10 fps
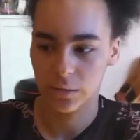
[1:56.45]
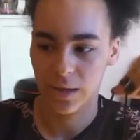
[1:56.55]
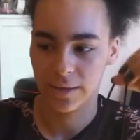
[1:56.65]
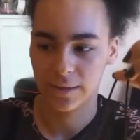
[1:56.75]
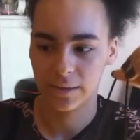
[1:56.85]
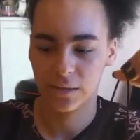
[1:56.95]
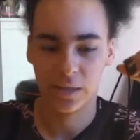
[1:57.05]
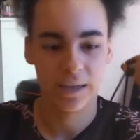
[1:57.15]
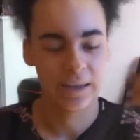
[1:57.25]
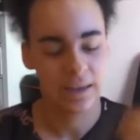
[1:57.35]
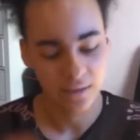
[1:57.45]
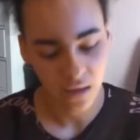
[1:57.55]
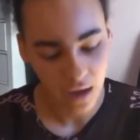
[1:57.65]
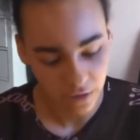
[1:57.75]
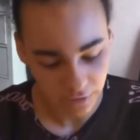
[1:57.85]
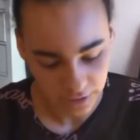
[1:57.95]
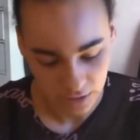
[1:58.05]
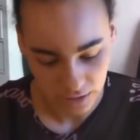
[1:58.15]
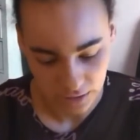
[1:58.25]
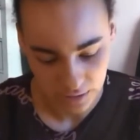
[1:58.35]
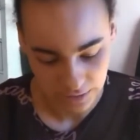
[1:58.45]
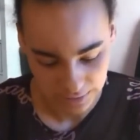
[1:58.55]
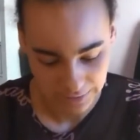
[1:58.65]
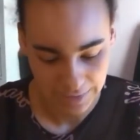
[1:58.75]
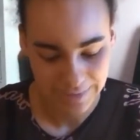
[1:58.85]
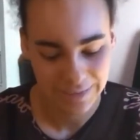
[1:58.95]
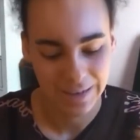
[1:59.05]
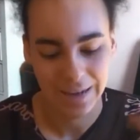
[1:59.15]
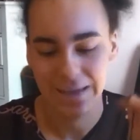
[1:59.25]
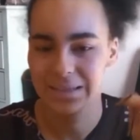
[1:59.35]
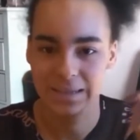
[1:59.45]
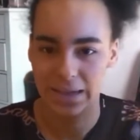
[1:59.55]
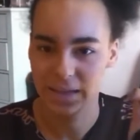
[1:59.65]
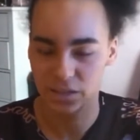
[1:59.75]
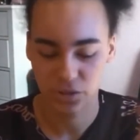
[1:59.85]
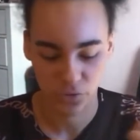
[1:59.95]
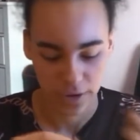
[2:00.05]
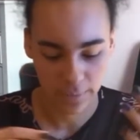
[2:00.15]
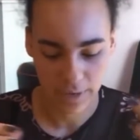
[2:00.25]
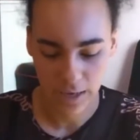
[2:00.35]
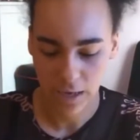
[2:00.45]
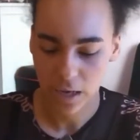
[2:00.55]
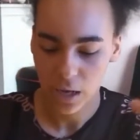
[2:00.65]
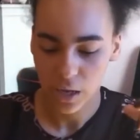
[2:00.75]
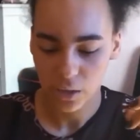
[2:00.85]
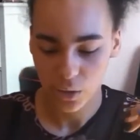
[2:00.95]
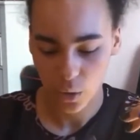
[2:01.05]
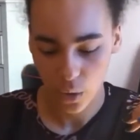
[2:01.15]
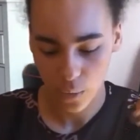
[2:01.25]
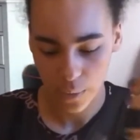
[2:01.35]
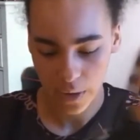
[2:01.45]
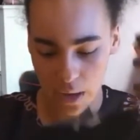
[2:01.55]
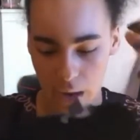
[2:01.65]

like, it is kind of like, it's an elasticated strappy top,